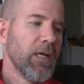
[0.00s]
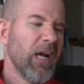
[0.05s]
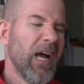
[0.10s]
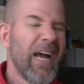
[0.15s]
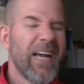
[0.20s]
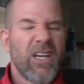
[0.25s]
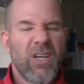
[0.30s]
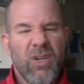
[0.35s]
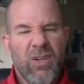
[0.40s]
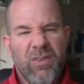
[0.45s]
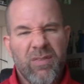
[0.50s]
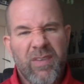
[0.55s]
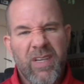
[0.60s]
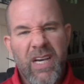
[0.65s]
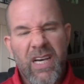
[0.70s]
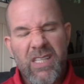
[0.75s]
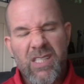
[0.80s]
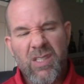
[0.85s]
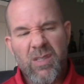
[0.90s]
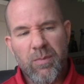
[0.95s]
I could have
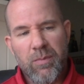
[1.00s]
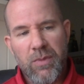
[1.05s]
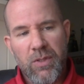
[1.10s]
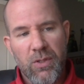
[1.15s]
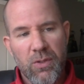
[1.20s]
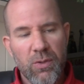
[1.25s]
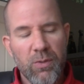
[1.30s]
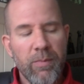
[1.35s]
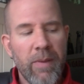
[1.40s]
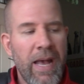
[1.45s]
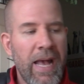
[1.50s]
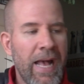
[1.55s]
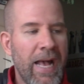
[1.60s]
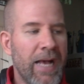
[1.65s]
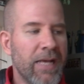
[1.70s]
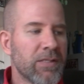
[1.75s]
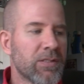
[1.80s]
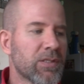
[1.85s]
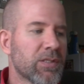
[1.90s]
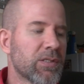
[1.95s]
cut some new
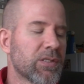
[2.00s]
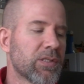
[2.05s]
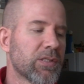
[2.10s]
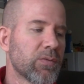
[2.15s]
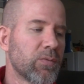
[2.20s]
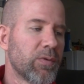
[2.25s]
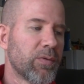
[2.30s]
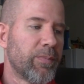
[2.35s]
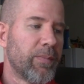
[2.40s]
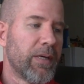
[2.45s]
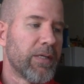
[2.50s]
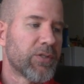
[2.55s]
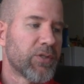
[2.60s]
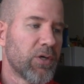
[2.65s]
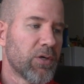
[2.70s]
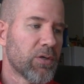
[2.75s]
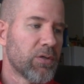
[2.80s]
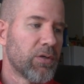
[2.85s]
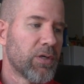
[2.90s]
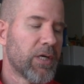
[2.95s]
masks with my
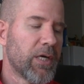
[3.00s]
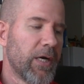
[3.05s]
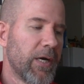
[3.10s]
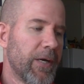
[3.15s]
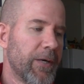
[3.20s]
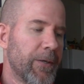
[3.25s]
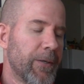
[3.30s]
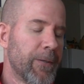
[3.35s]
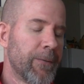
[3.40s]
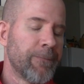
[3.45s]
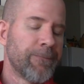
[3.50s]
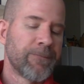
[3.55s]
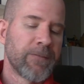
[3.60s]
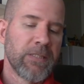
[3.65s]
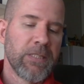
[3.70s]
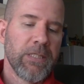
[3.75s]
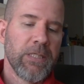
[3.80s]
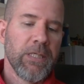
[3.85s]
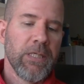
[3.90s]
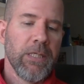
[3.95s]
circle cutter.
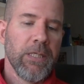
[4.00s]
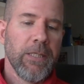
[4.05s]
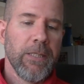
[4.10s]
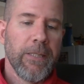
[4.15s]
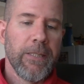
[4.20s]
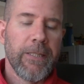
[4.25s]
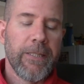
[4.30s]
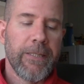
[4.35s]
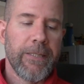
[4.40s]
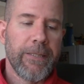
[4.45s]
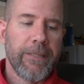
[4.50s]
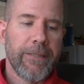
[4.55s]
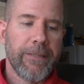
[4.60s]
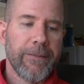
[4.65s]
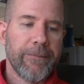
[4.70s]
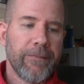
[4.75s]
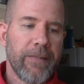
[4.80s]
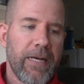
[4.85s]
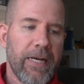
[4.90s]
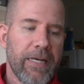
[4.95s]

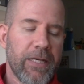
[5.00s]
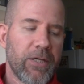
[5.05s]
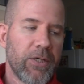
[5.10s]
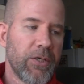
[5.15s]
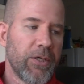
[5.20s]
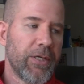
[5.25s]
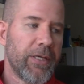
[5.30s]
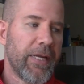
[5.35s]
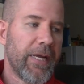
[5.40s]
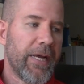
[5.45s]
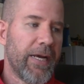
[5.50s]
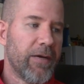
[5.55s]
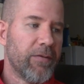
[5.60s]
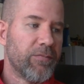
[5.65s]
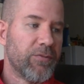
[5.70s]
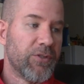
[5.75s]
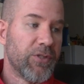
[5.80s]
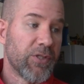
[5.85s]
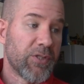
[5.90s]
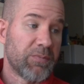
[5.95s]
I could
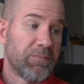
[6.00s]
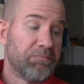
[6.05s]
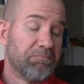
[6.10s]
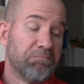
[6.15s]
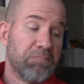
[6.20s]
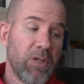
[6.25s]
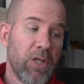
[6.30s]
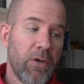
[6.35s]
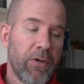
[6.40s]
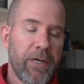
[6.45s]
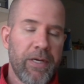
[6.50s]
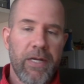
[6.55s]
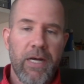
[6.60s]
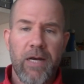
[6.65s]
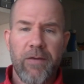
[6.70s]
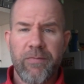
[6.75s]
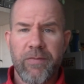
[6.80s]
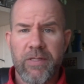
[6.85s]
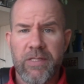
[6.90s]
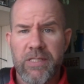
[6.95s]
have just blown it
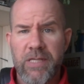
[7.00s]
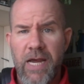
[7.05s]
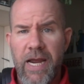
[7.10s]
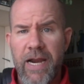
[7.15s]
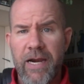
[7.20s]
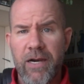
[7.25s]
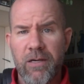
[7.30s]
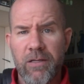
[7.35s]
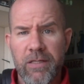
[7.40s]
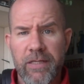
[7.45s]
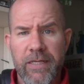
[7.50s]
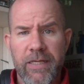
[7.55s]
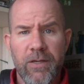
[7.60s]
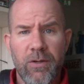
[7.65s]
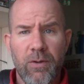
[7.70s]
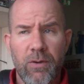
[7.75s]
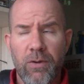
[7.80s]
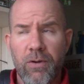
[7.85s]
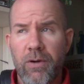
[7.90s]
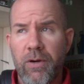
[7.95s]
off entirely,
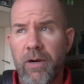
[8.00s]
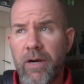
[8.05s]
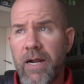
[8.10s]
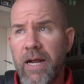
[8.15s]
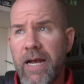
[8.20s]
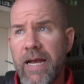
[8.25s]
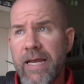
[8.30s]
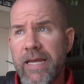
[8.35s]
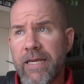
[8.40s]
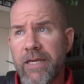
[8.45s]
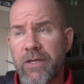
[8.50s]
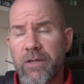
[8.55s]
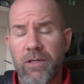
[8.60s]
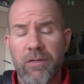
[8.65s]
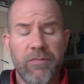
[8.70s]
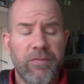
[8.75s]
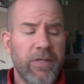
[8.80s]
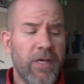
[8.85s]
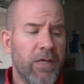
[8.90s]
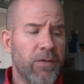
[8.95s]
or I could
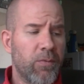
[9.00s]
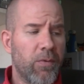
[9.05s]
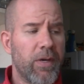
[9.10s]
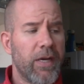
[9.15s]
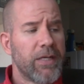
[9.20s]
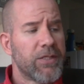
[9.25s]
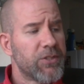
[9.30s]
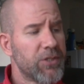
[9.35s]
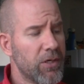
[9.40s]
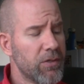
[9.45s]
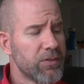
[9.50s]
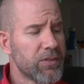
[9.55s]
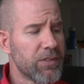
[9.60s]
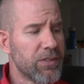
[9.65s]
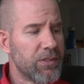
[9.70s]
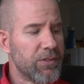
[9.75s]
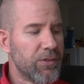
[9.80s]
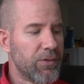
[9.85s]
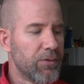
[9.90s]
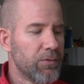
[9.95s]
have done what I chose to
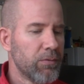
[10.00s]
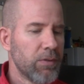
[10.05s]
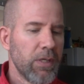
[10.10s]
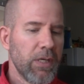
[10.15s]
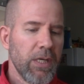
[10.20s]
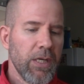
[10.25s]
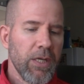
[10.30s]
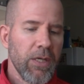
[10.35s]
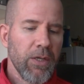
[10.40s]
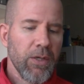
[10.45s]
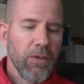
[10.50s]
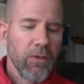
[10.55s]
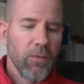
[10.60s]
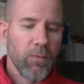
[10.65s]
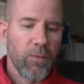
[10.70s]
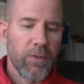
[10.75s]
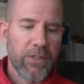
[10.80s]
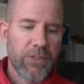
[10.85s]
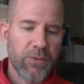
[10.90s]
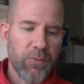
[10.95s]
do,
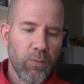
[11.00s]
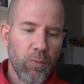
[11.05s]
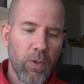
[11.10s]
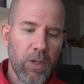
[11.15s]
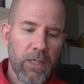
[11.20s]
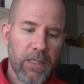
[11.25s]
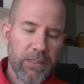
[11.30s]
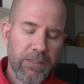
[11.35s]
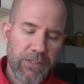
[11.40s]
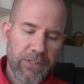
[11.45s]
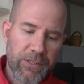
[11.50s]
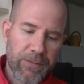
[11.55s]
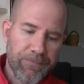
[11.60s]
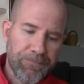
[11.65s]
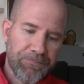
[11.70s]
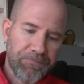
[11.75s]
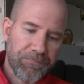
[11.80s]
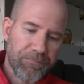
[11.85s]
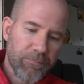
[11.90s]
which was